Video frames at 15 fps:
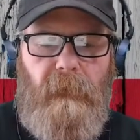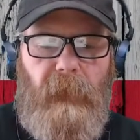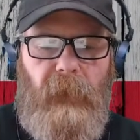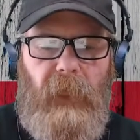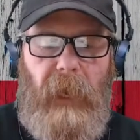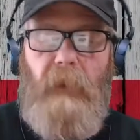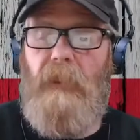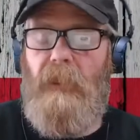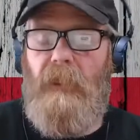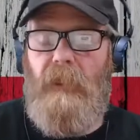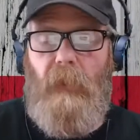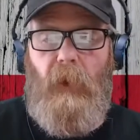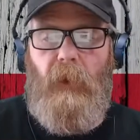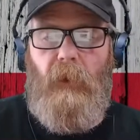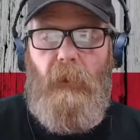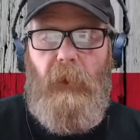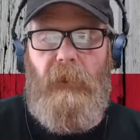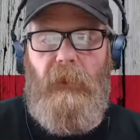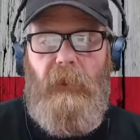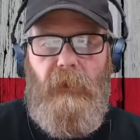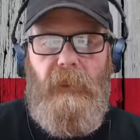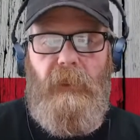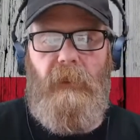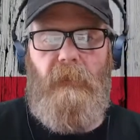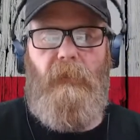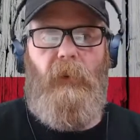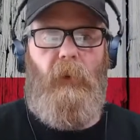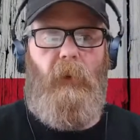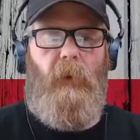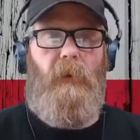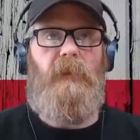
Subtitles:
The house is smaller, but there is a pool.